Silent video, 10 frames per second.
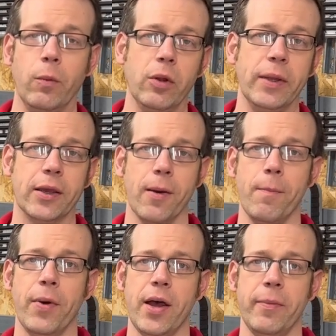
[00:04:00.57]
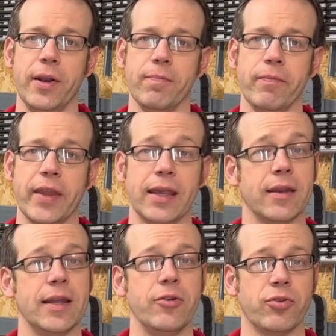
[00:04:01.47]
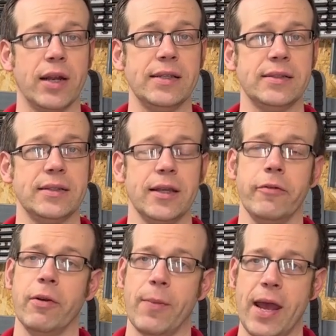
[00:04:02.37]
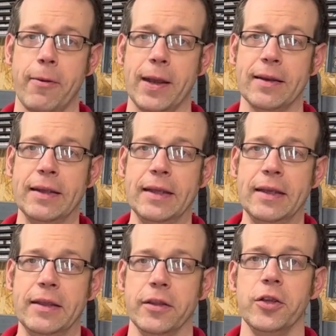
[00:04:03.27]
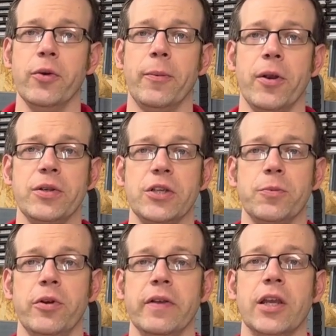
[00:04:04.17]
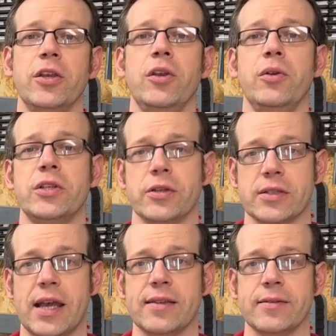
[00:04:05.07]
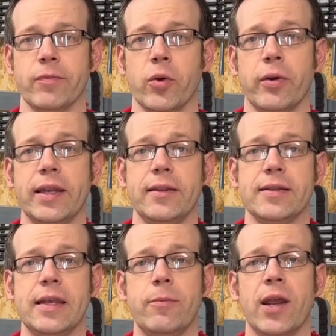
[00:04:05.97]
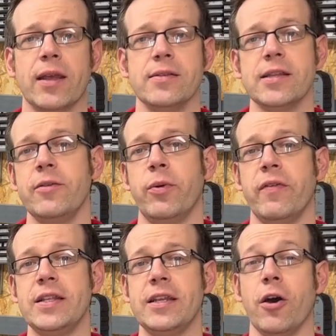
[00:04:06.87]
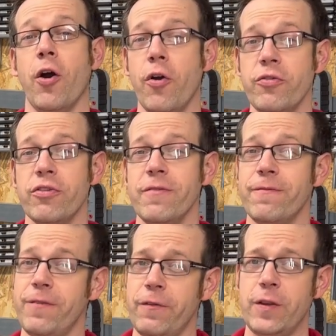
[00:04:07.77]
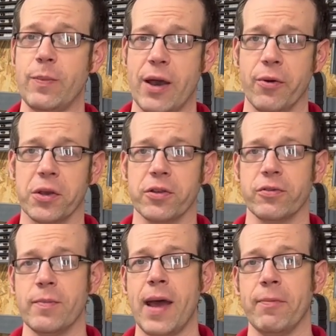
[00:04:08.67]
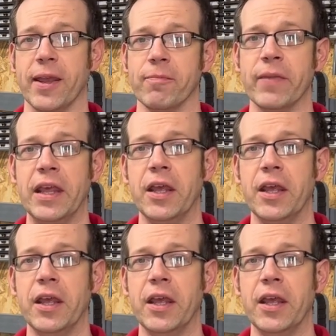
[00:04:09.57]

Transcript: will become permanent. They can then trace and repair it. The new approach is proving a huge success. Already the team reckons they prevented one hundred fifty power cuts from happening.